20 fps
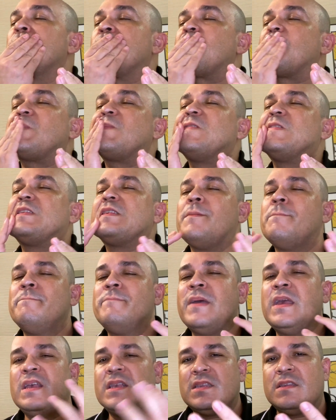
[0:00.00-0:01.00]
This is
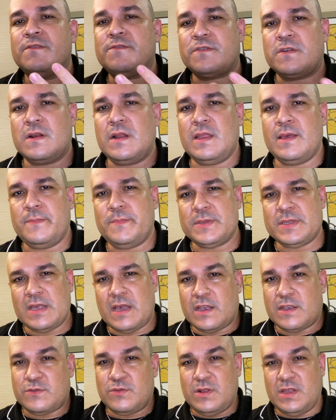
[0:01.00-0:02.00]
amazing for lips.
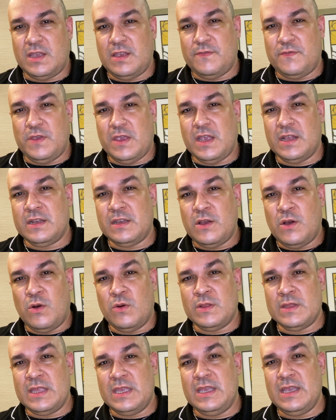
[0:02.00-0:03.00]
Actually, if you can
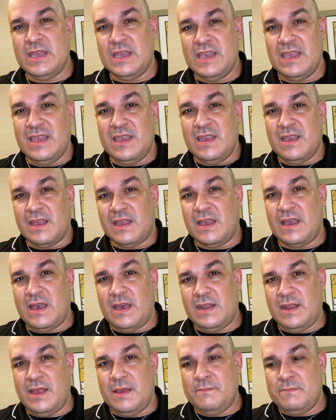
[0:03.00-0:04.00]
only
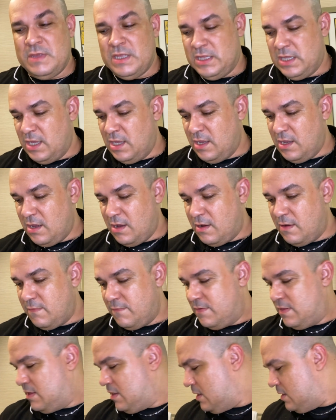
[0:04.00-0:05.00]
get a mini
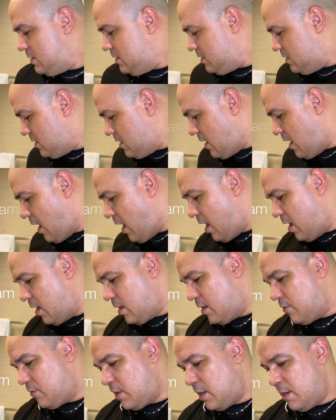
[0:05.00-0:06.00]
of this eye
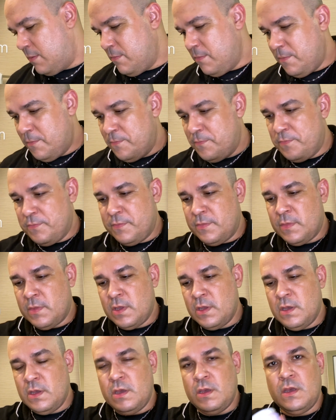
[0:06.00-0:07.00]
cream
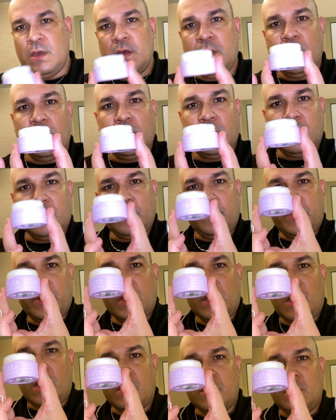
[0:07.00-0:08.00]
to put
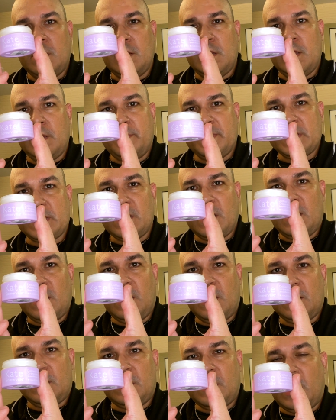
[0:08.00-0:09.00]
it on your lips
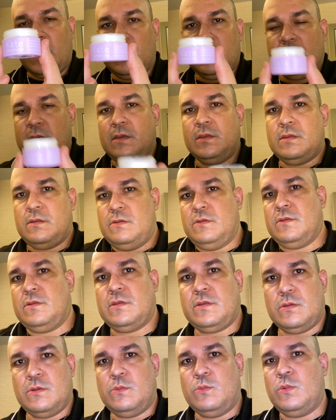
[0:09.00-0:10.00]
at night, it's just
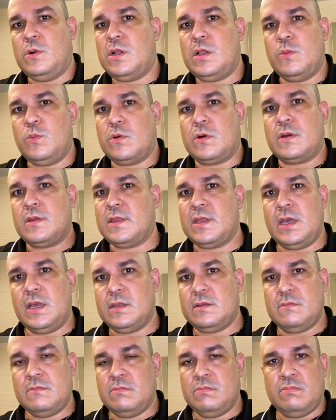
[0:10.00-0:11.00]
well worth it.
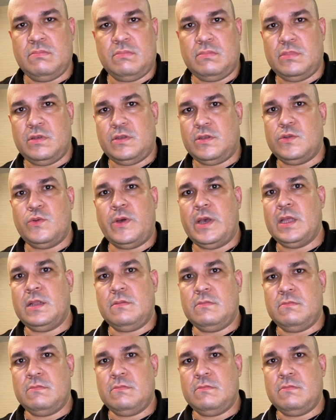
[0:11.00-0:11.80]
Just do it.